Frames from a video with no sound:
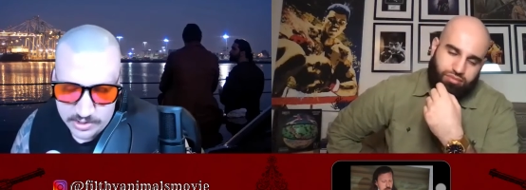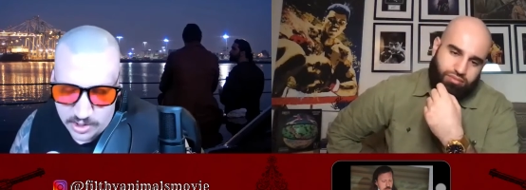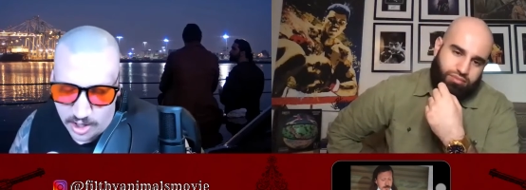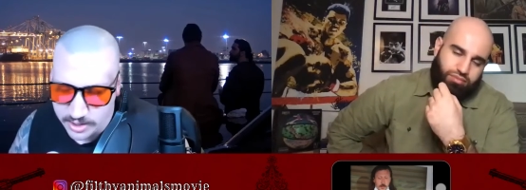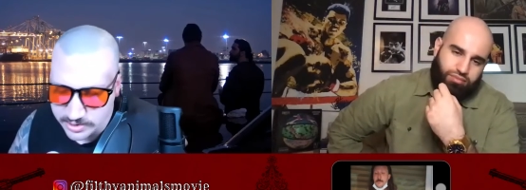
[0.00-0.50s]

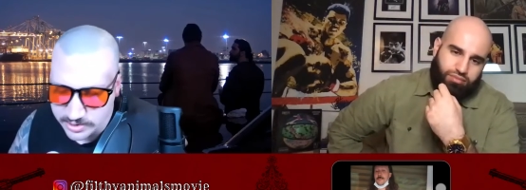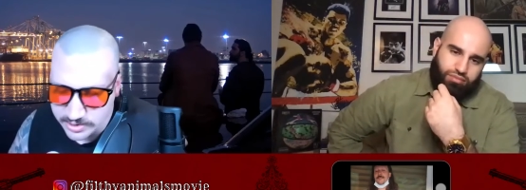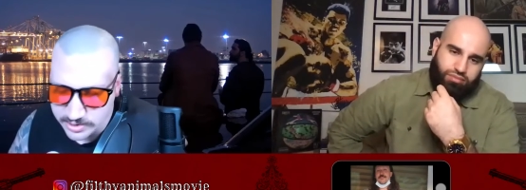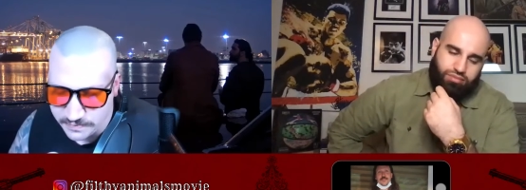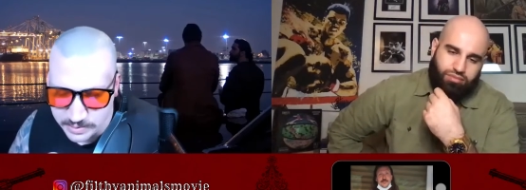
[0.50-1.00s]
Speaker 1: there are
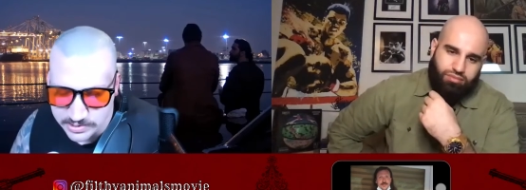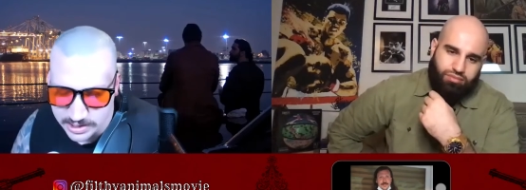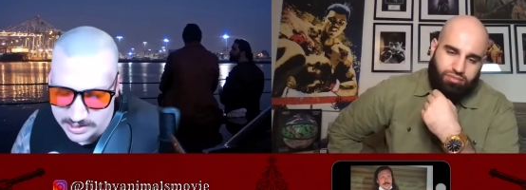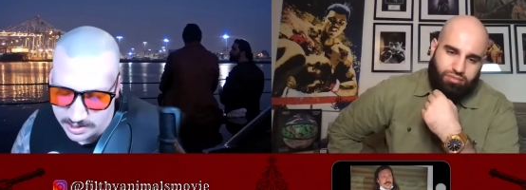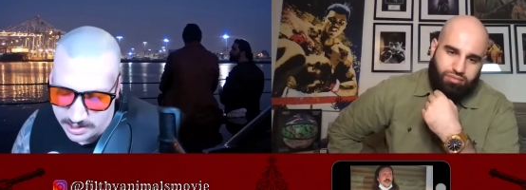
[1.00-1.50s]
certain
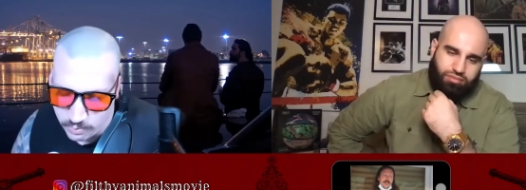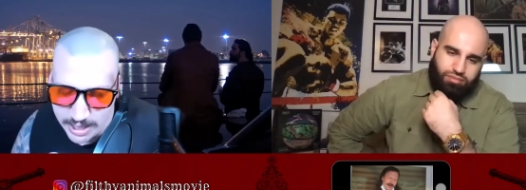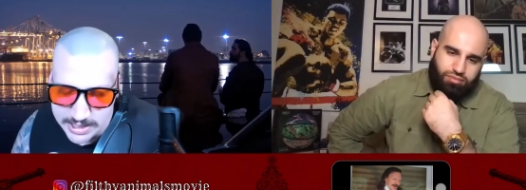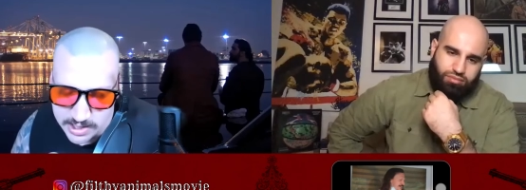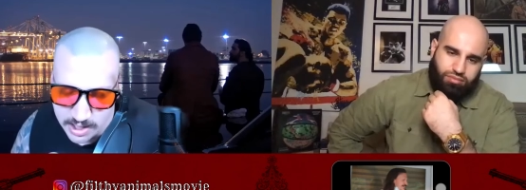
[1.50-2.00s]
films like
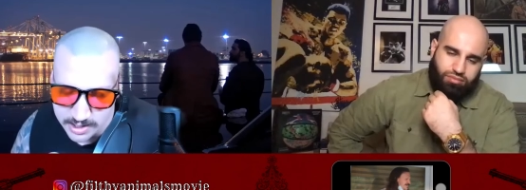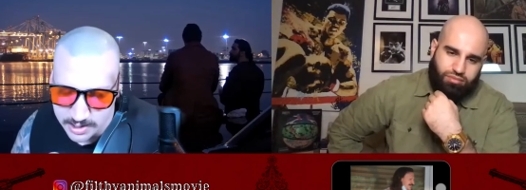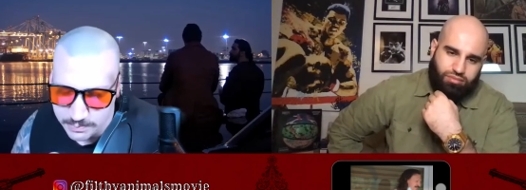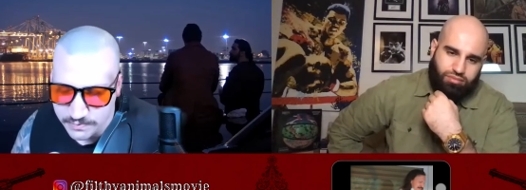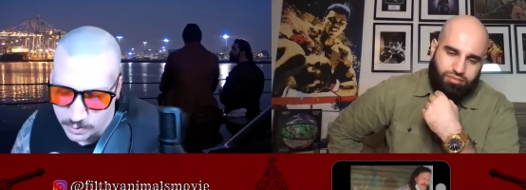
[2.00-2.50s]
uh, White
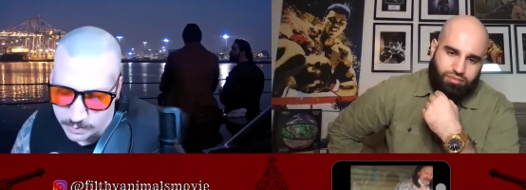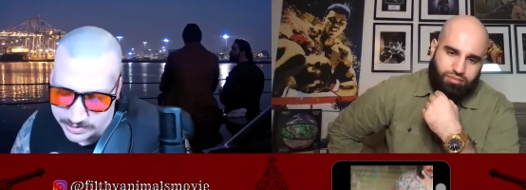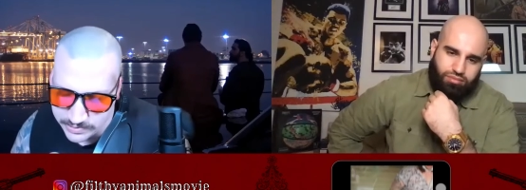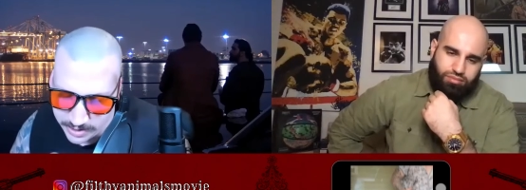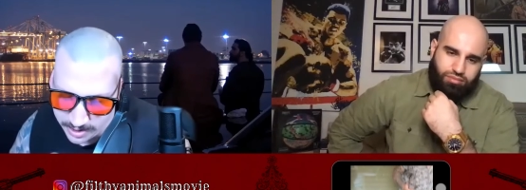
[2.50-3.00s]
Dog and
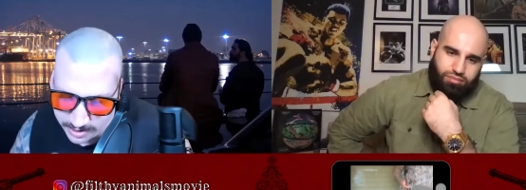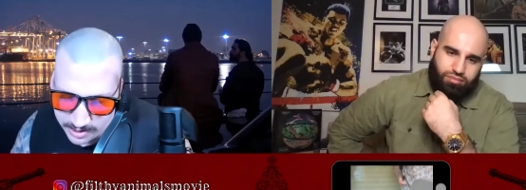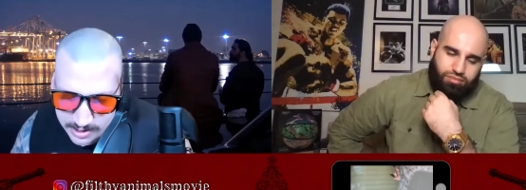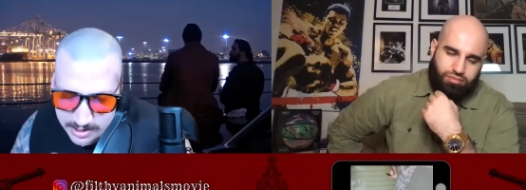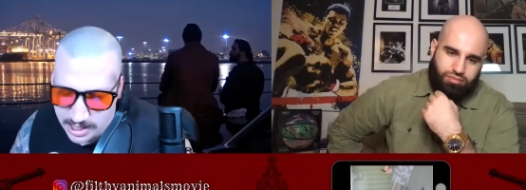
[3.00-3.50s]
Performance where
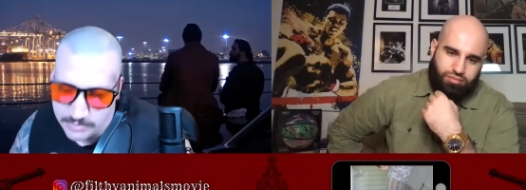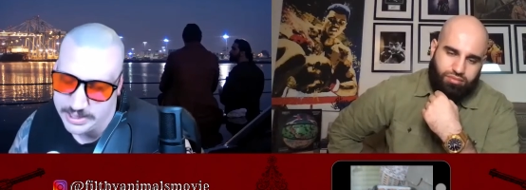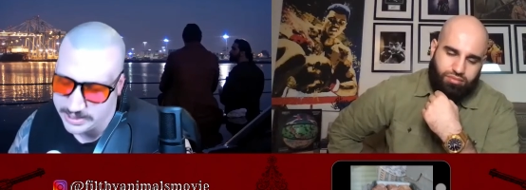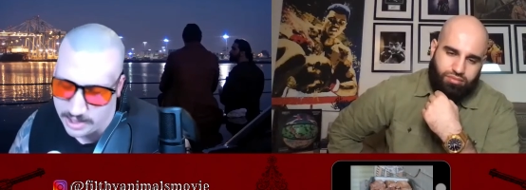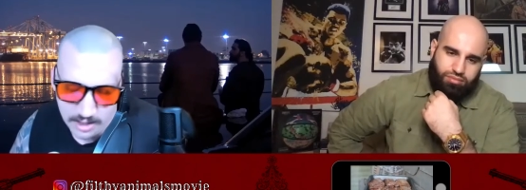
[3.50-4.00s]
I'm
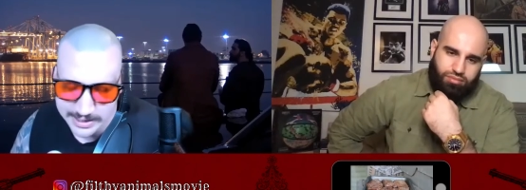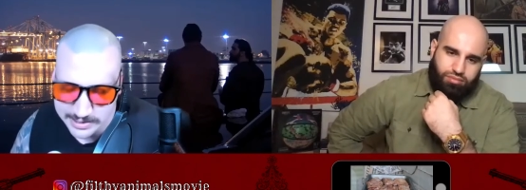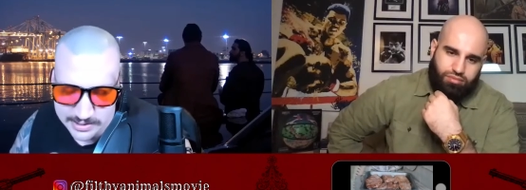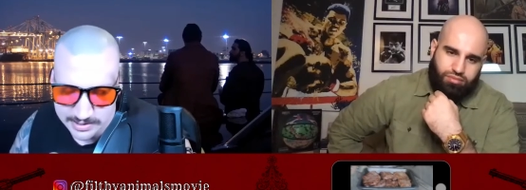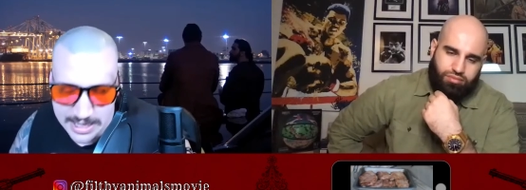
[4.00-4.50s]
like, oh, I
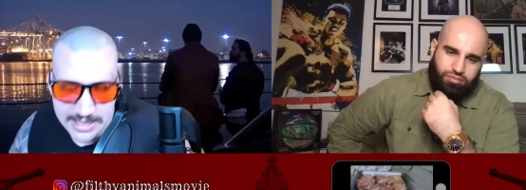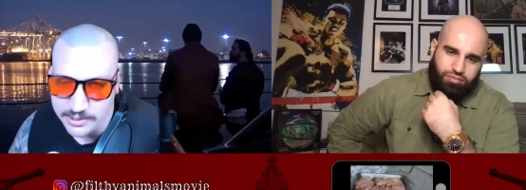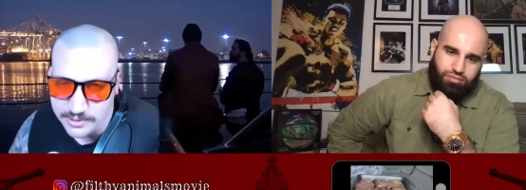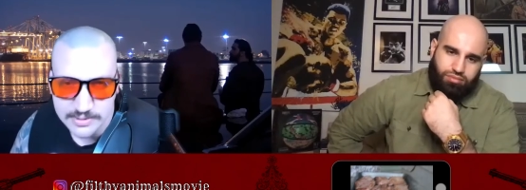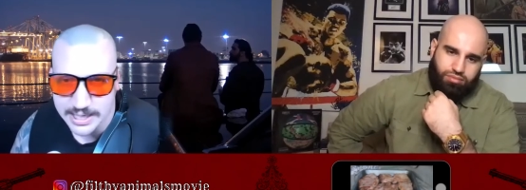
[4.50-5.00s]
thank
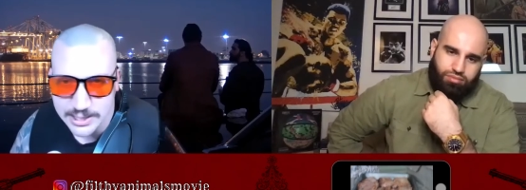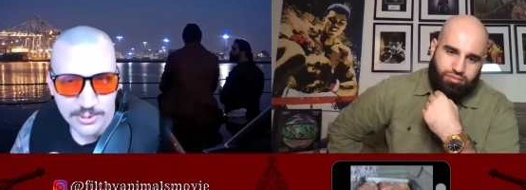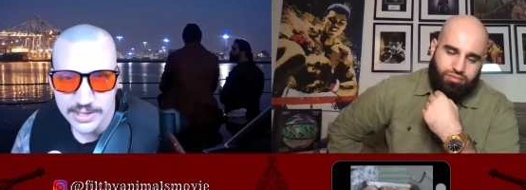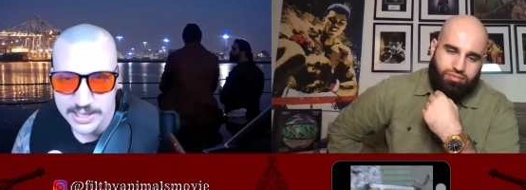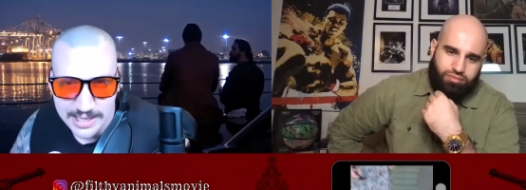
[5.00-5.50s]
you. Like, I
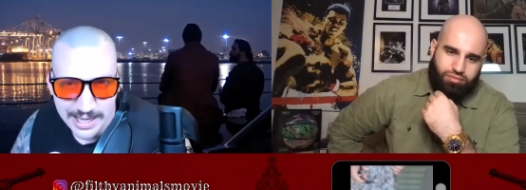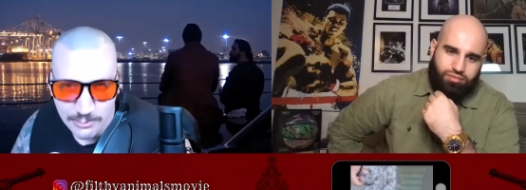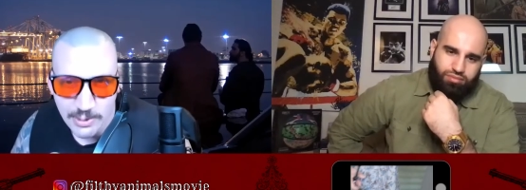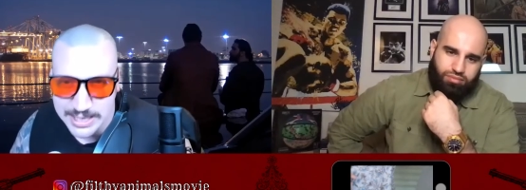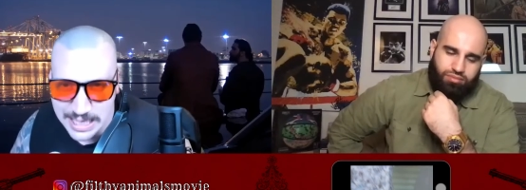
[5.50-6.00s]
totally
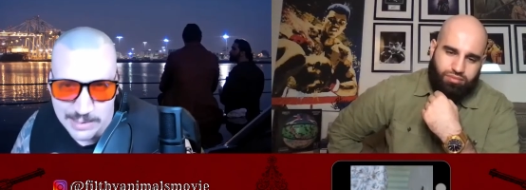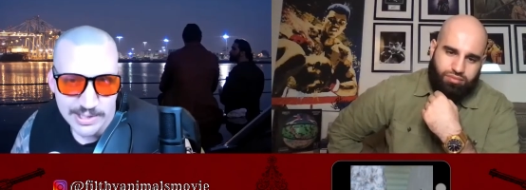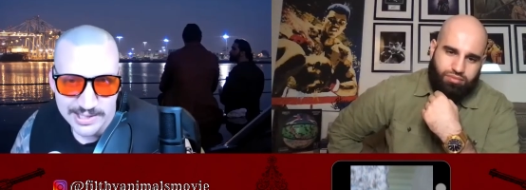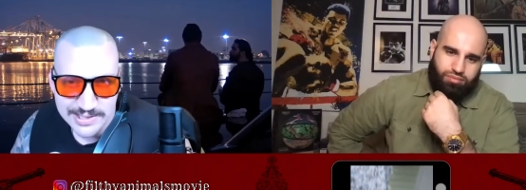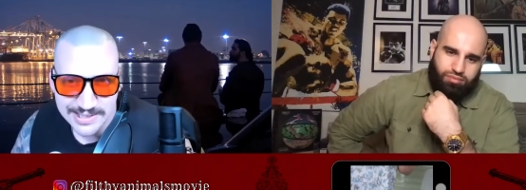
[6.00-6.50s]
get why you gave me
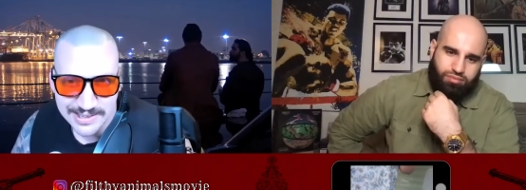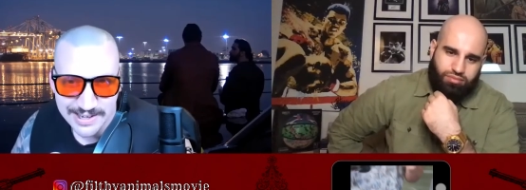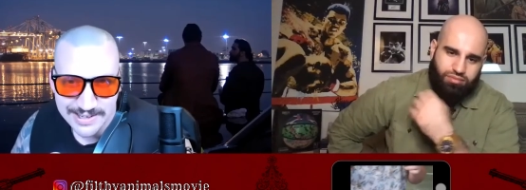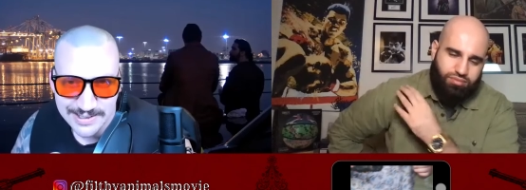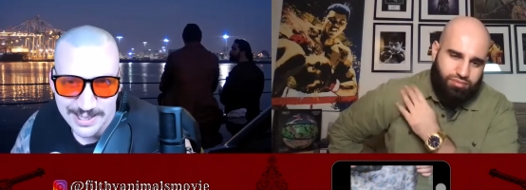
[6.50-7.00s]
this. And
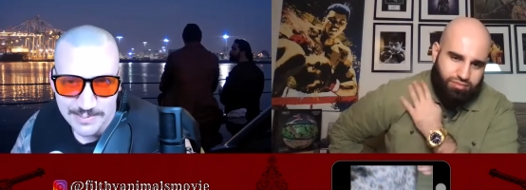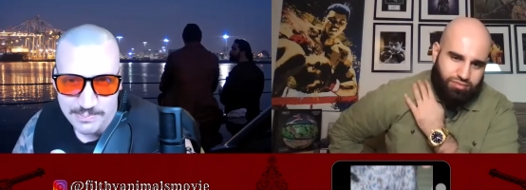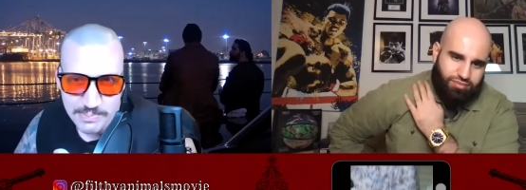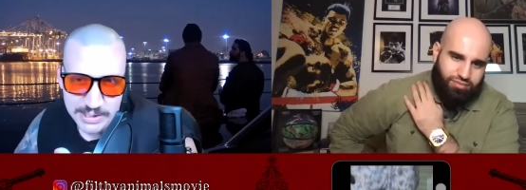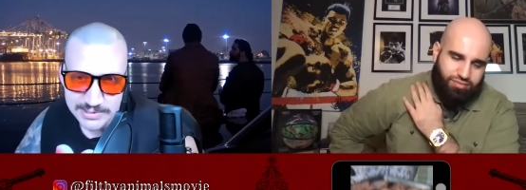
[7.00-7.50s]
like, it
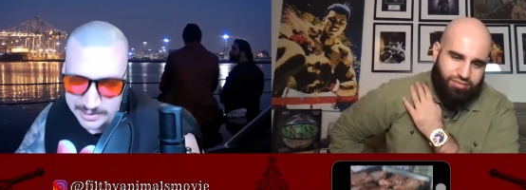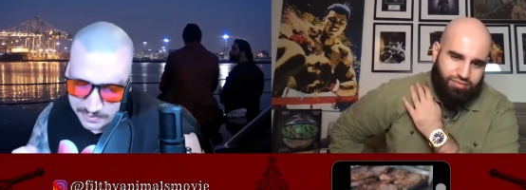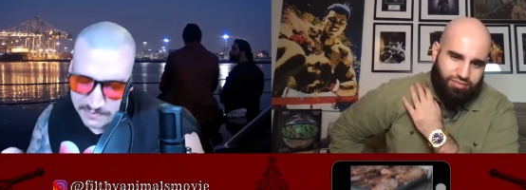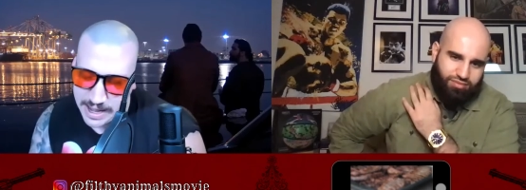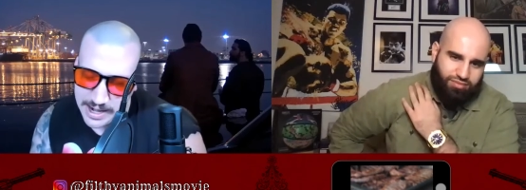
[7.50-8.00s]
builds a
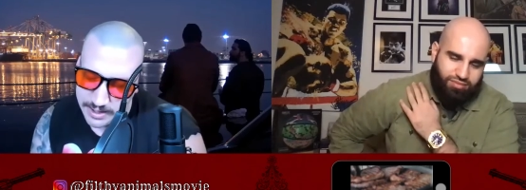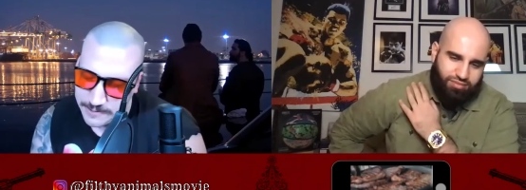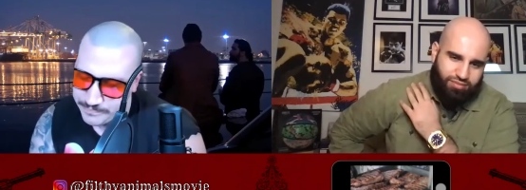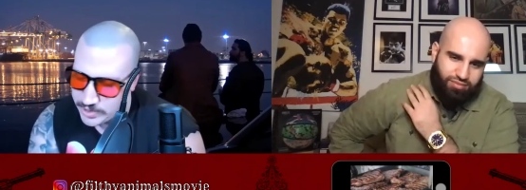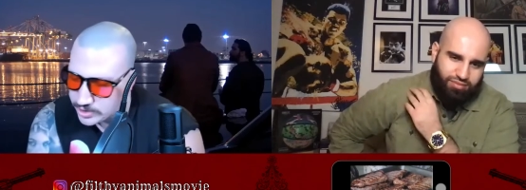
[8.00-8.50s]
little
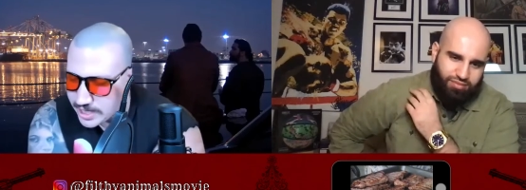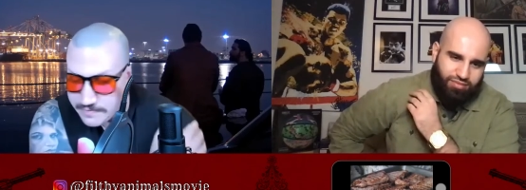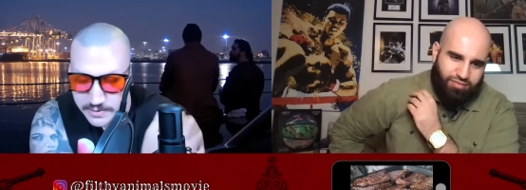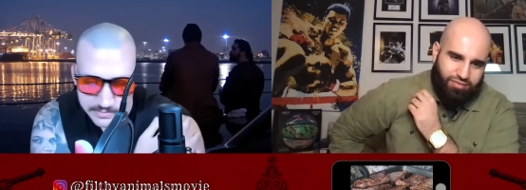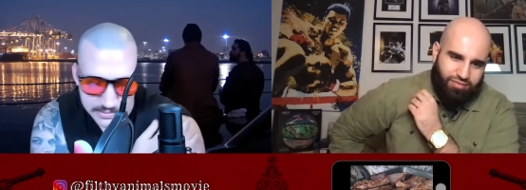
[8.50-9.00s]
fire. They're great
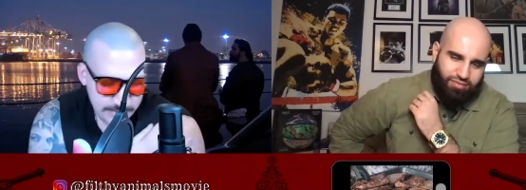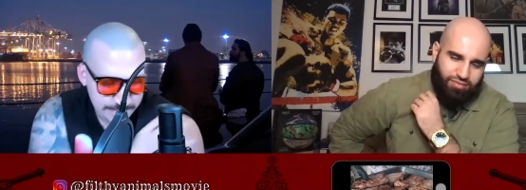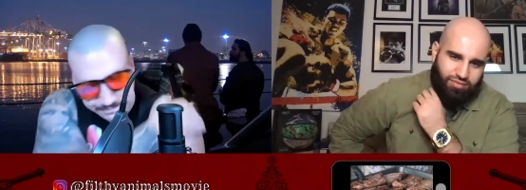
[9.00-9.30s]
films.